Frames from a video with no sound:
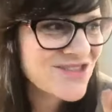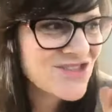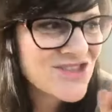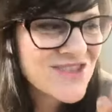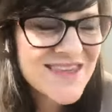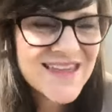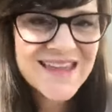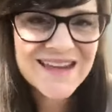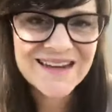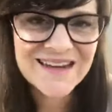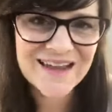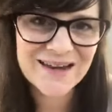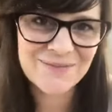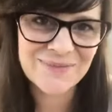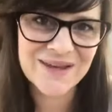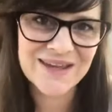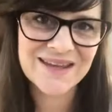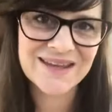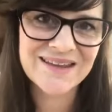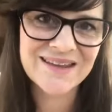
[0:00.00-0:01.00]

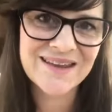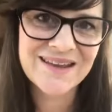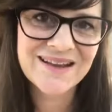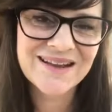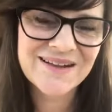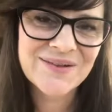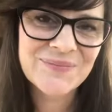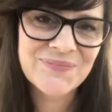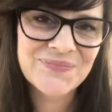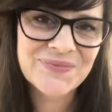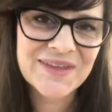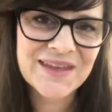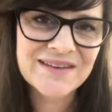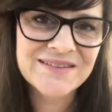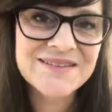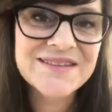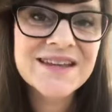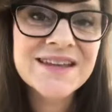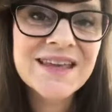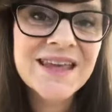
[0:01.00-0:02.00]
cheerled me
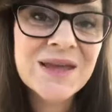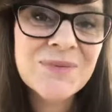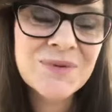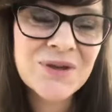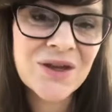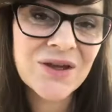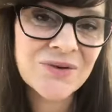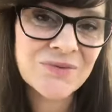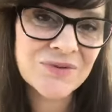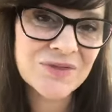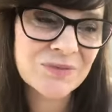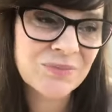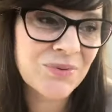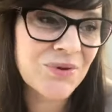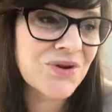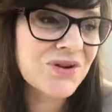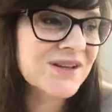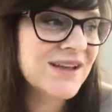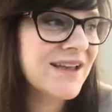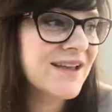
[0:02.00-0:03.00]
to keep going with the
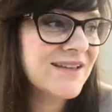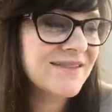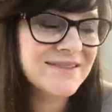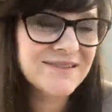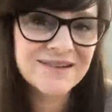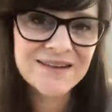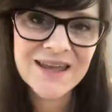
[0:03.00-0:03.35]
podcast,